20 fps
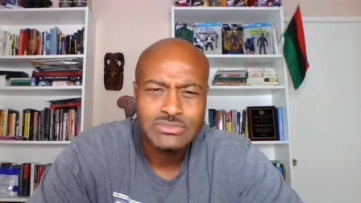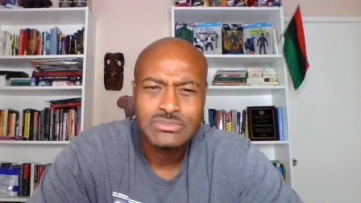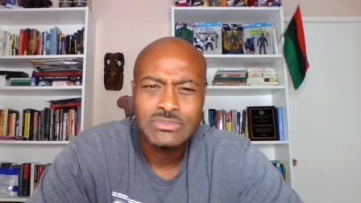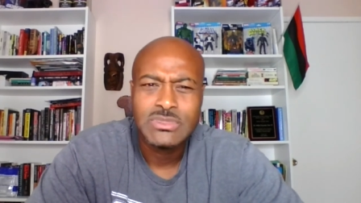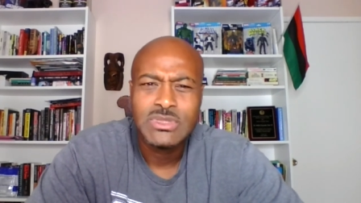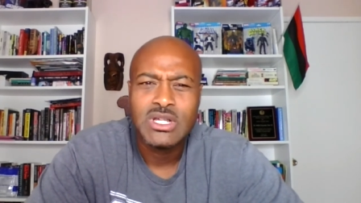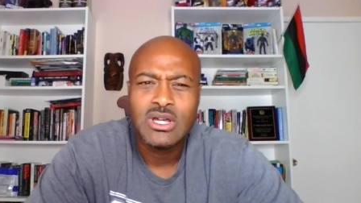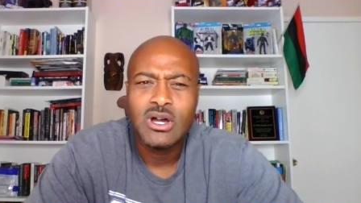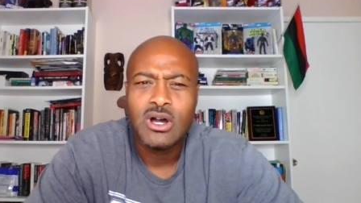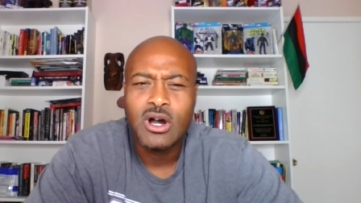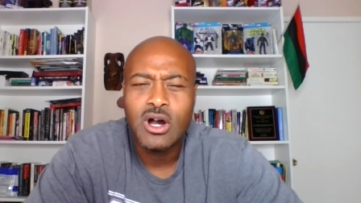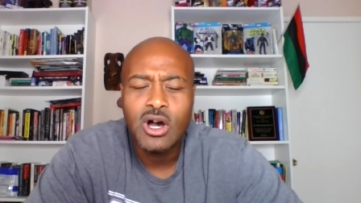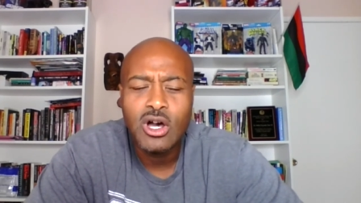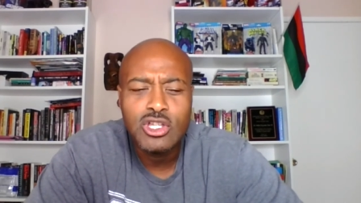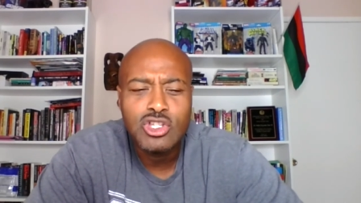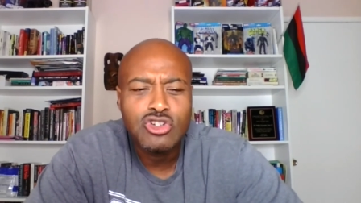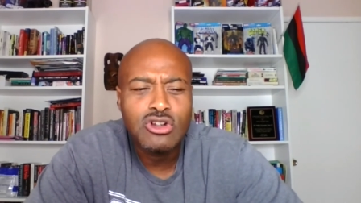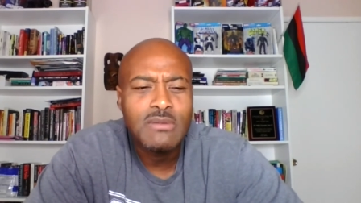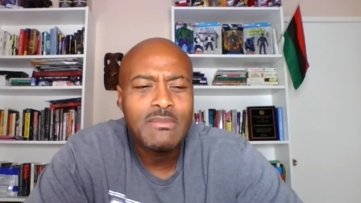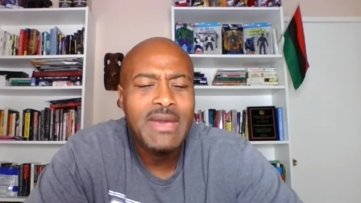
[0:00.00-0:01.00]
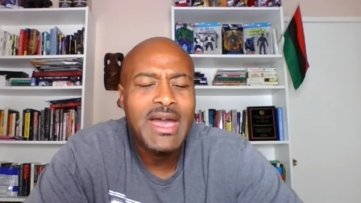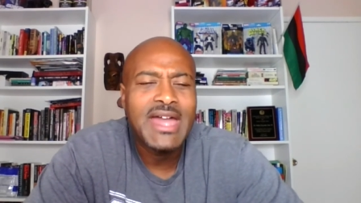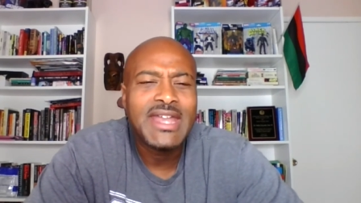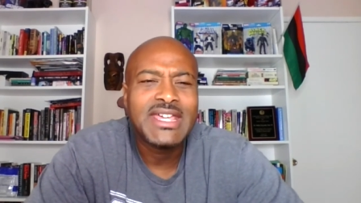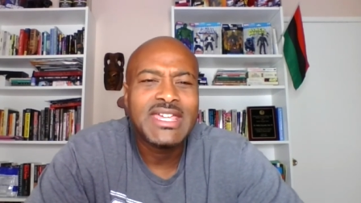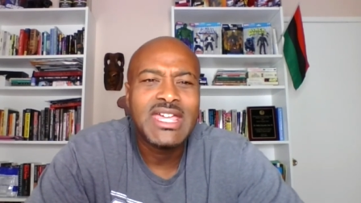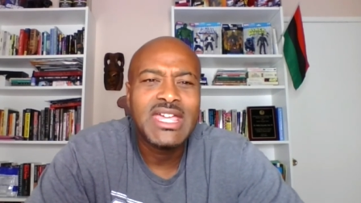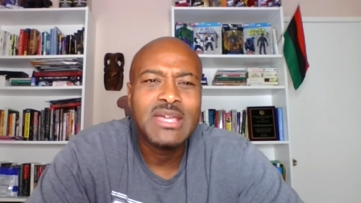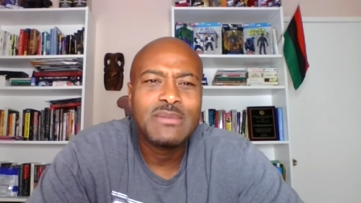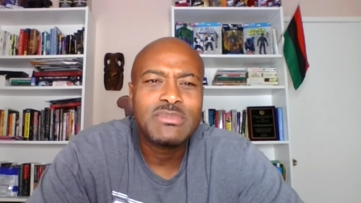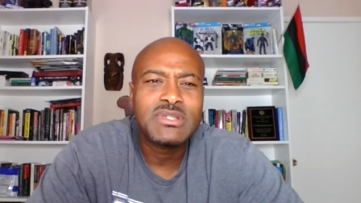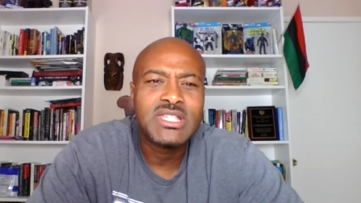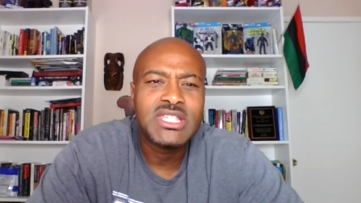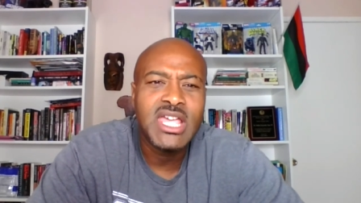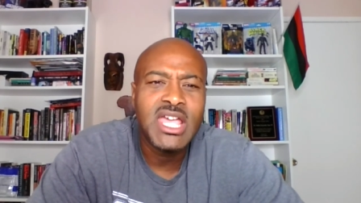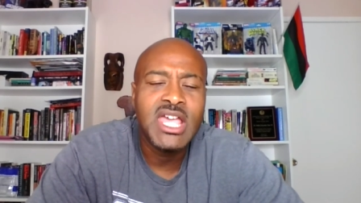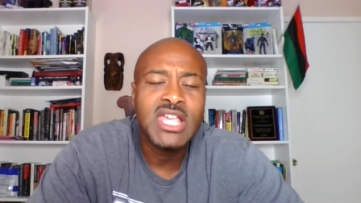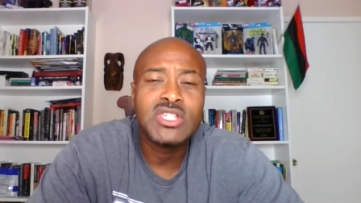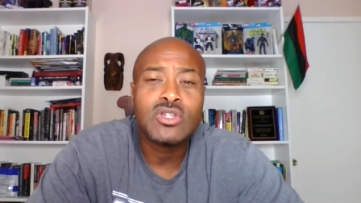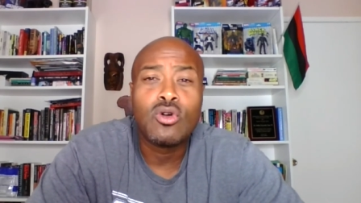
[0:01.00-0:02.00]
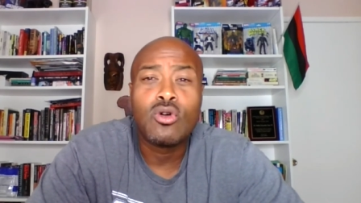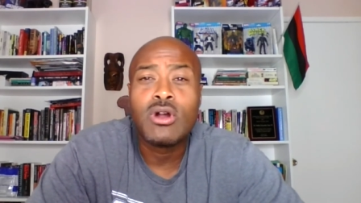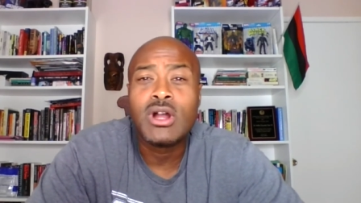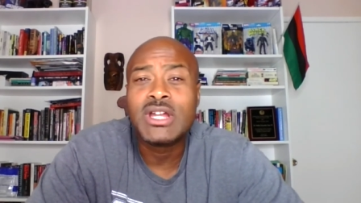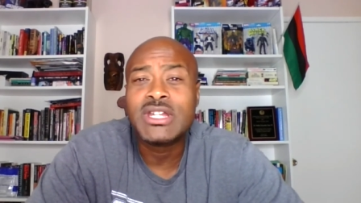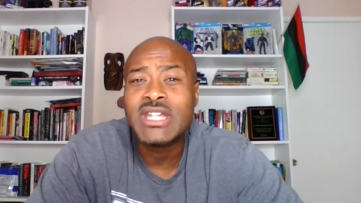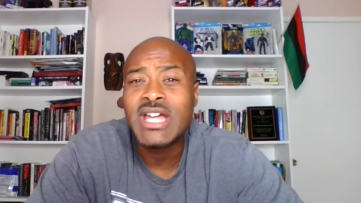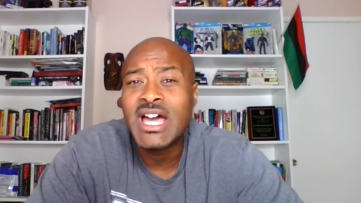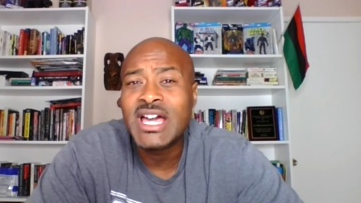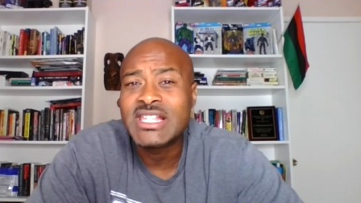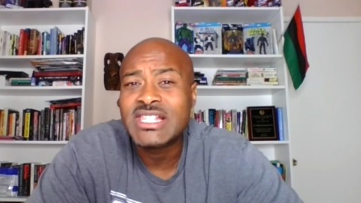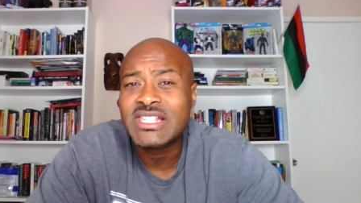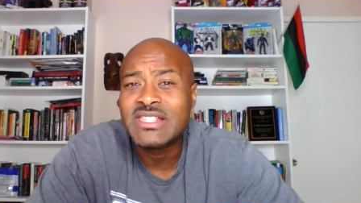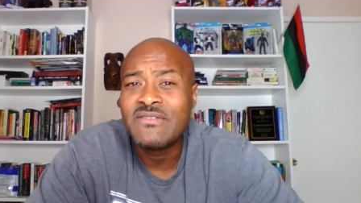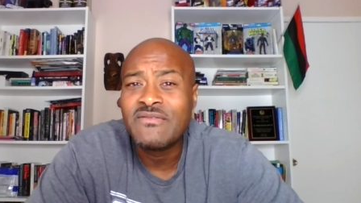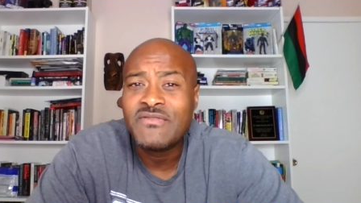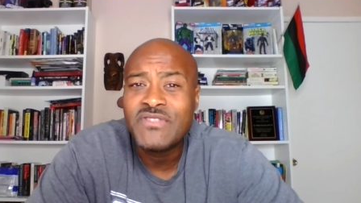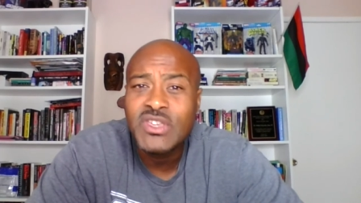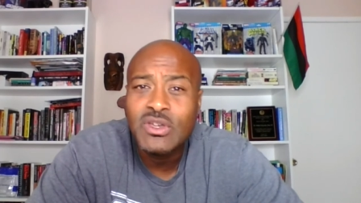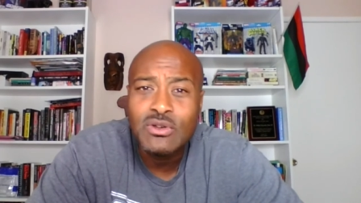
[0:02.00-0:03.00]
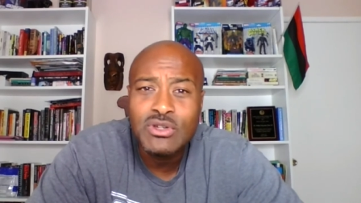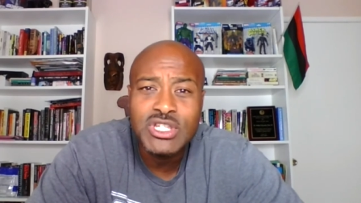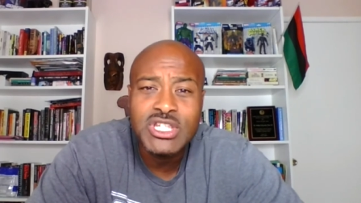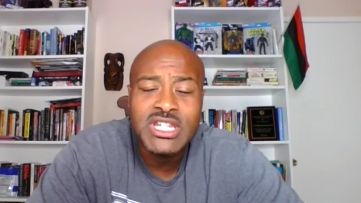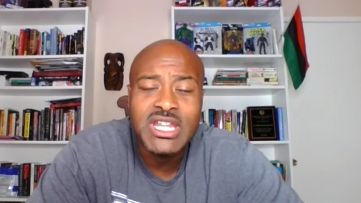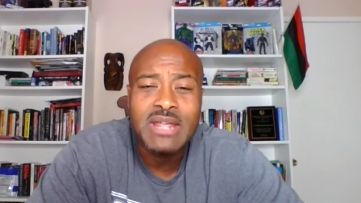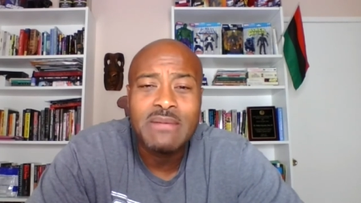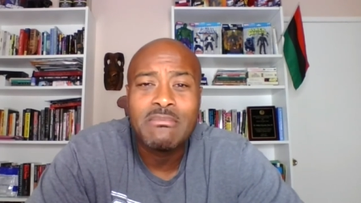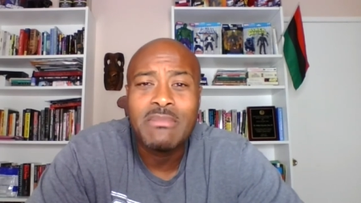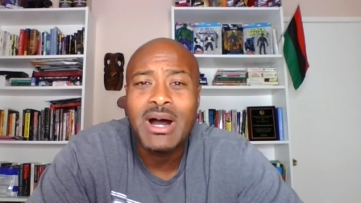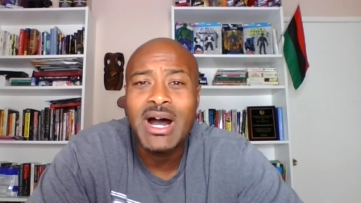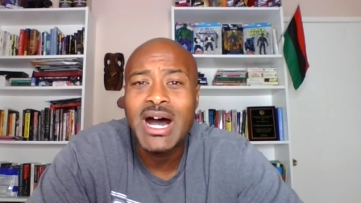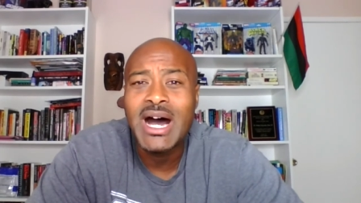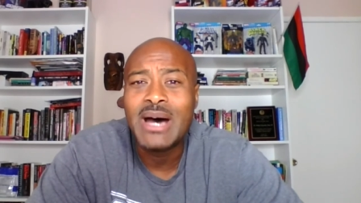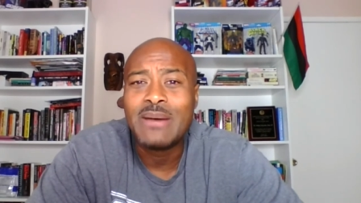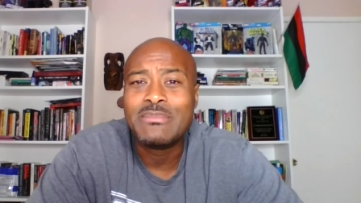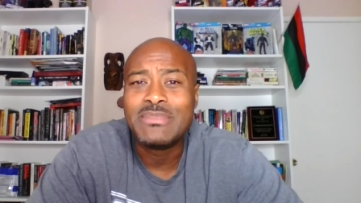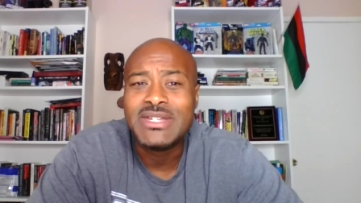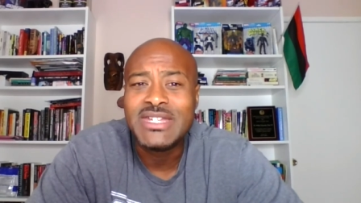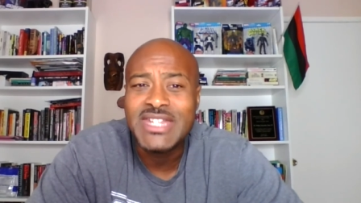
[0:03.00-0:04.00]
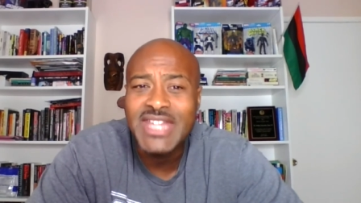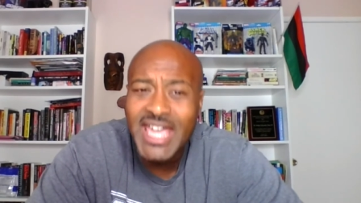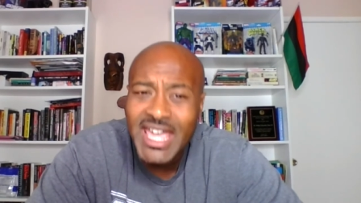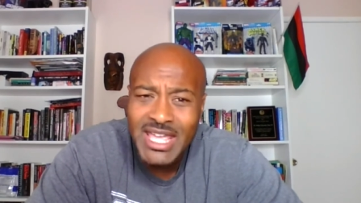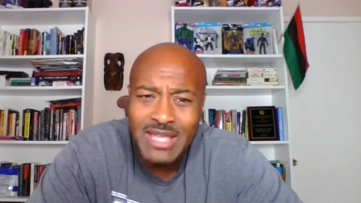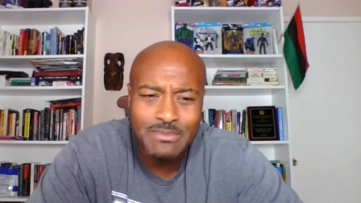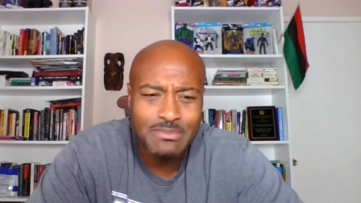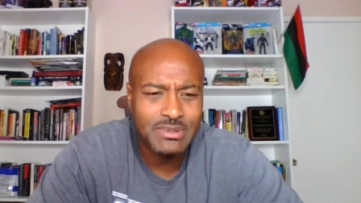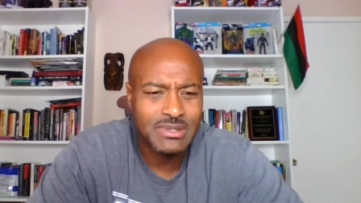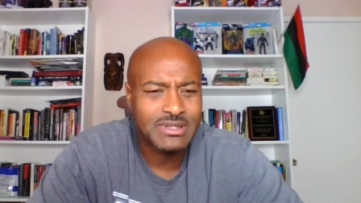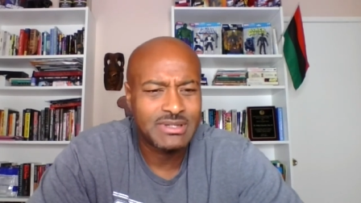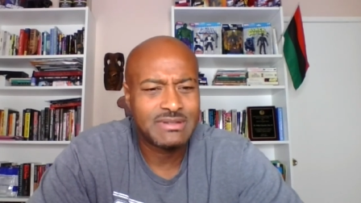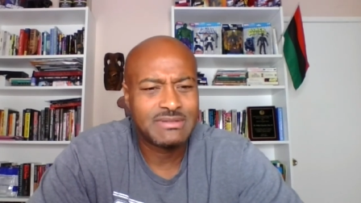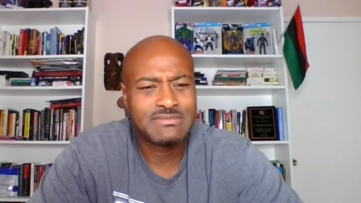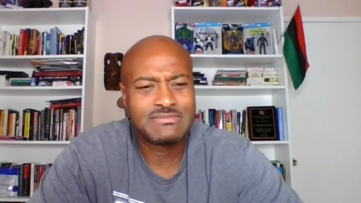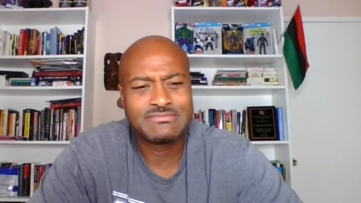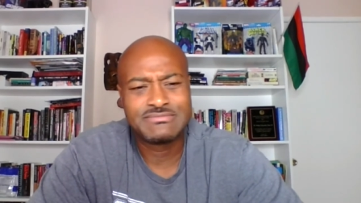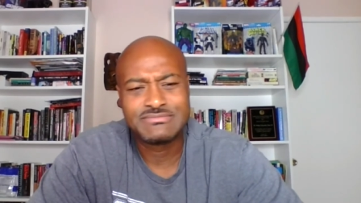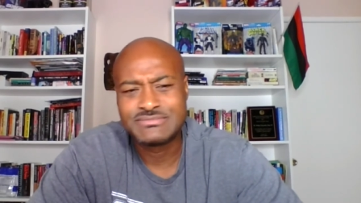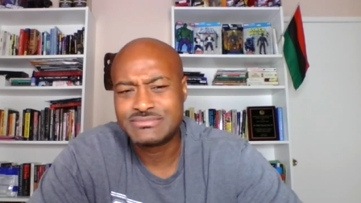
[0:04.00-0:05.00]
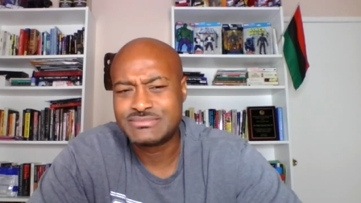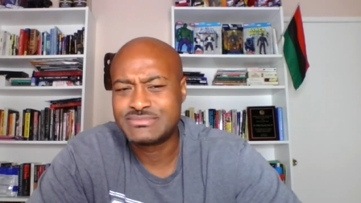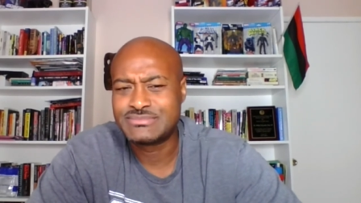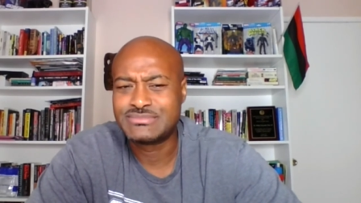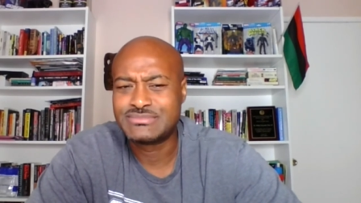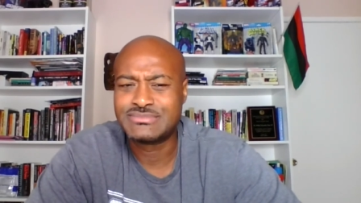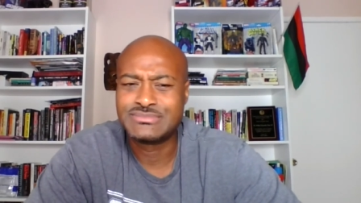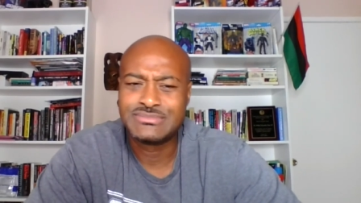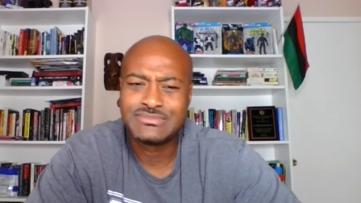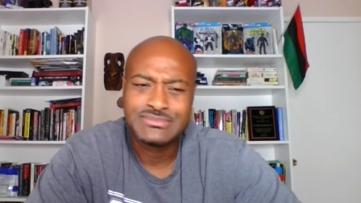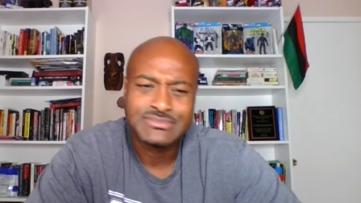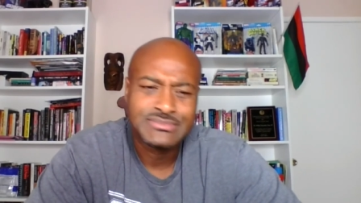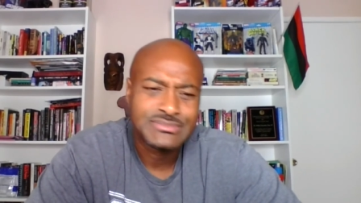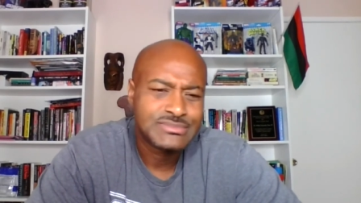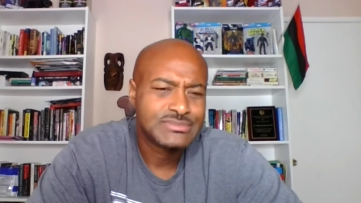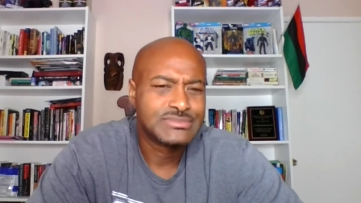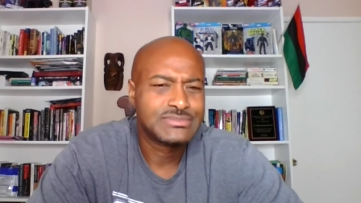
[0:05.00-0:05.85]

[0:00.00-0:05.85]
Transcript: Way Ultramatic M Cs organized confusion and mob deep. Way back, way back.